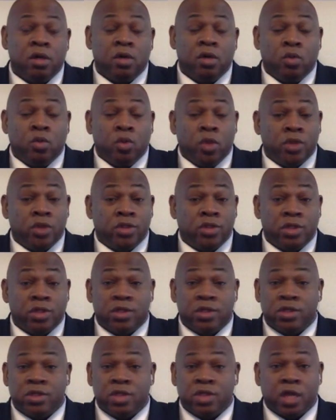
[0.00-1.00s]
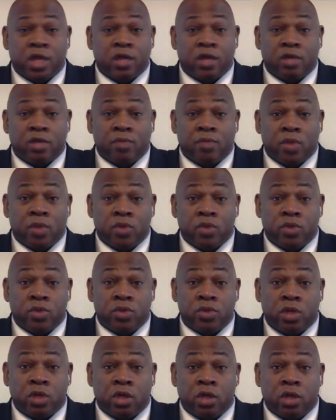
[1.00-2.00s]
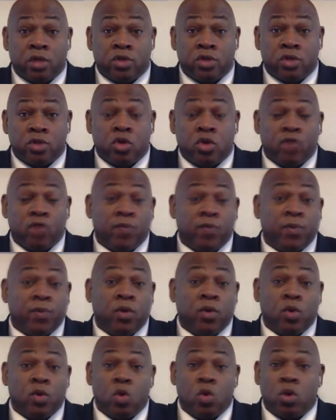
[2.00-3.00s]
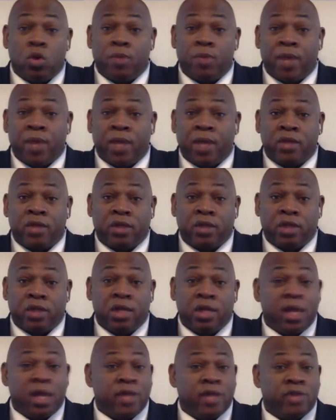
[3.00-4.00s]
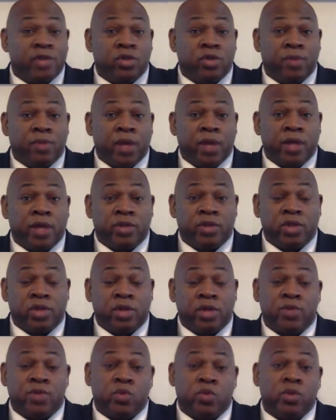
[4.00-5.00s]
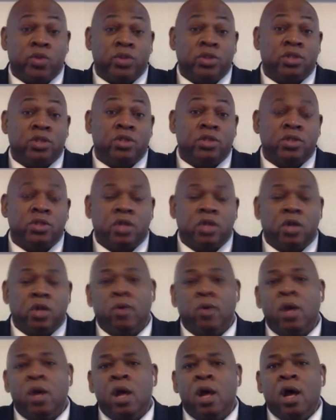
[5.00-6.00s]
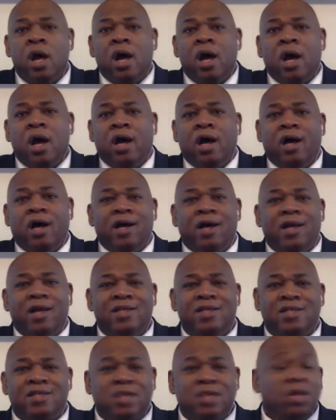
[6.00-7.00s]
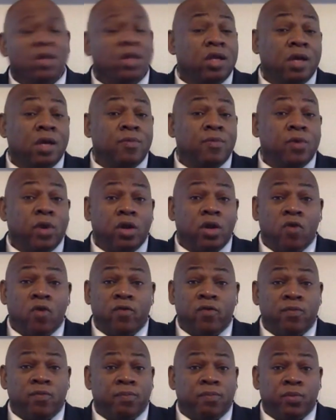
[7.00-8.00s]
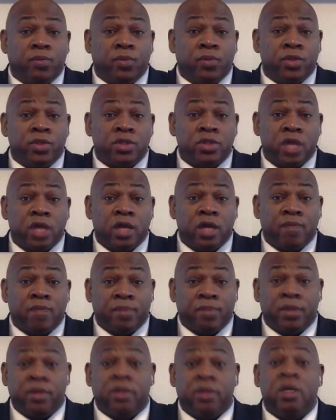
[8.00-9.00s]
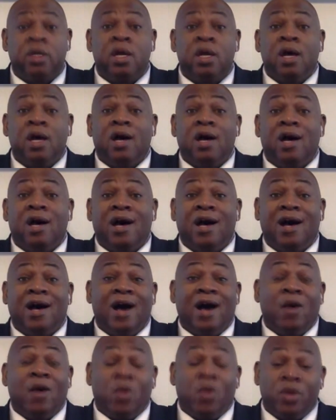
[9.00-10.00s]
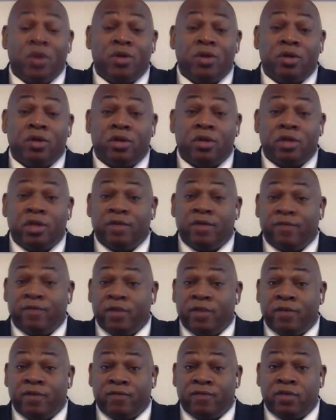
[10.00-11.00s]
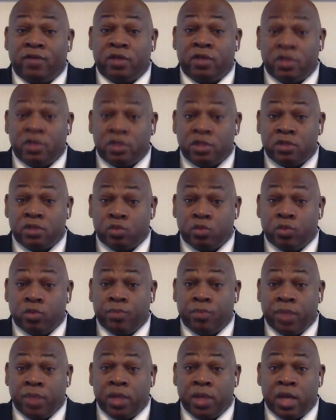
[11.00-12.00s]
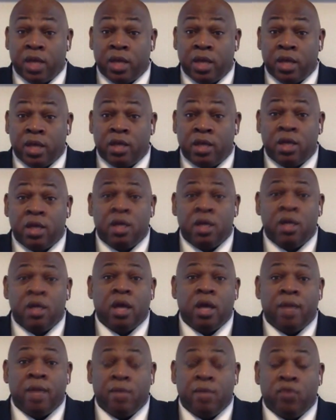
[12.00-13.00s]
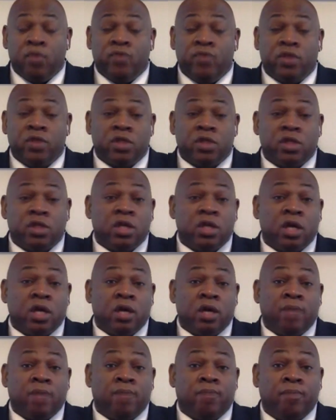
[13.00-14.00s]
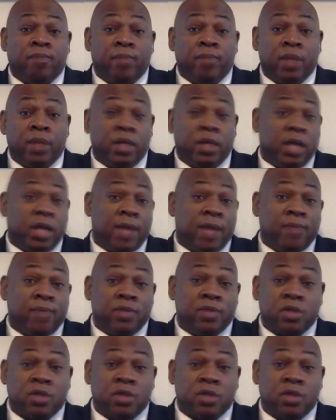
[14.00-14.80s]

was the second most uh, turnover-prone quarterback in the league last year, behind Jameis Winston. So. Uh, still an upgrade over Brissett, but I wonder if if this would be a a move that the uh, Indianapolis